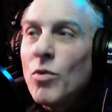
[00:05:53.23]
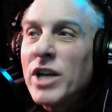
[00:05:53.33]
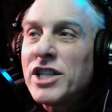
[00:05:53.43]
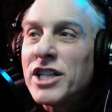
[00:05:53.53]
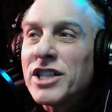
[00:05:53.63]

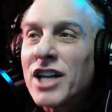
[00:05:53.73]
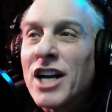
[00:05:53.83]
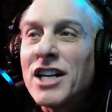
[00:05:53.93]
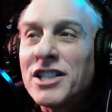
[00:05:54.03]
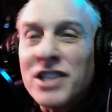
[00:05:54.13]
which is
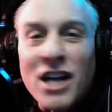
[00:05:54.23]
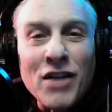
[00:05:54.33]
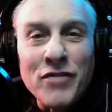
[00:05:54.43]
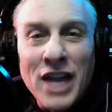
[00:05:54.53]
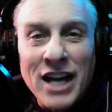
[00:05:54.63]
going to
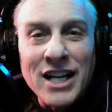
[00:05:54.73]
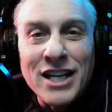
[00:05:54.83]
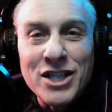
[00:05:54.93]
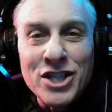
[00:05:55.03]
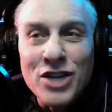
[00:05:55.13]
solve that
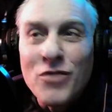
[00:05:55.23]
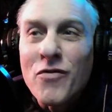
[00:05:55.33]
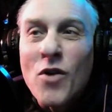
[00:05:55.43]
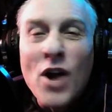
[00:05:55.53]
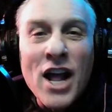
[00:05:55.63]
issue
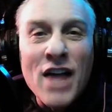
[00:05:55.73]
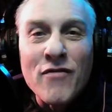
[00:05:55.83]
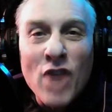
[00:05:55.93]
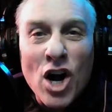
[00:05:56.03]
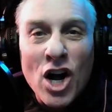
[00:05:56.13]

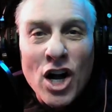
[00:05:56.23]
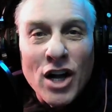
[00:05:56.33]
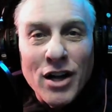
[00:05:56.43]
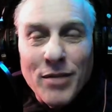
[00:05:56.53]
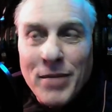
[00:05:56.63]
forever,
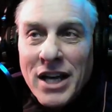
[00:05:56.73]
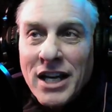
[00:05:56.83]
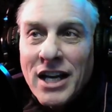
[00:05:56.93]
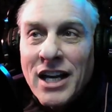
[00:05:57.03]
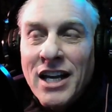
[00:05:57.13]

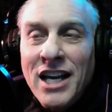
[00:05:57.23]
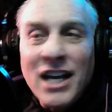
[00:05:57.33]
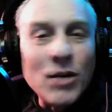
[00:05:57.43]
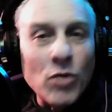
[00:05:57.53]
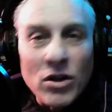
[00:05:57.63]
making it
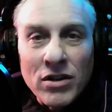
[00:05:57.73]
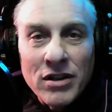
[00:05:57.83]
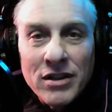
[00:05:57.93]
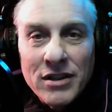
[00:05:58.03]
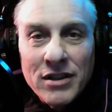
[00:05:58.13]
equal